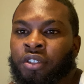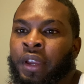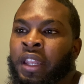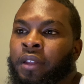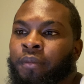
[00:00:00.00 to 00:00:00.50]

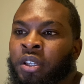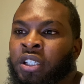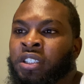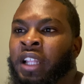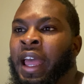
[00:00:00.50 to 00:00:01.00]
credit
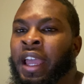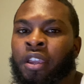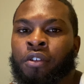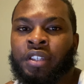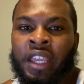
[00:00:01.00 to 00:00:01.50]
because like how
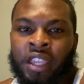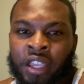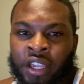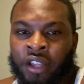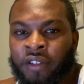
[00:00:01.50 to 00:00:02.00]
can you take
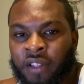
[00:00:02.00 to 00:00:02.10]
care